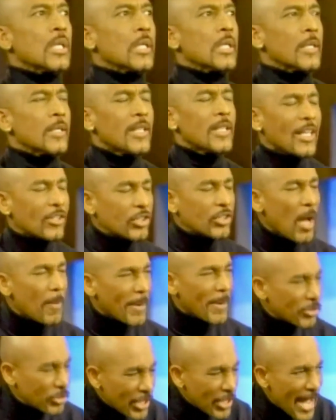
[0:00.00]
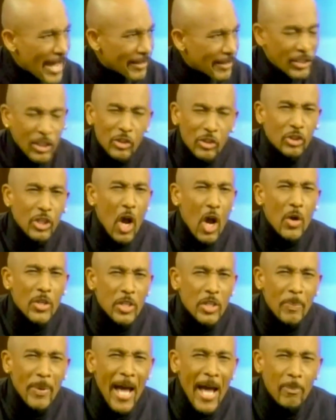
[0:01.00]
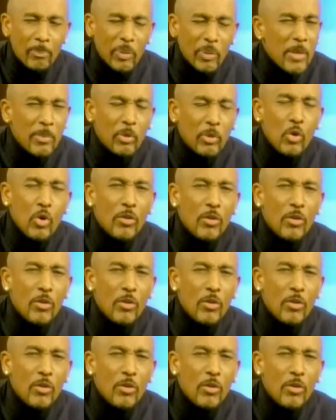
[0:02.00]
I said, this show is about people who have survived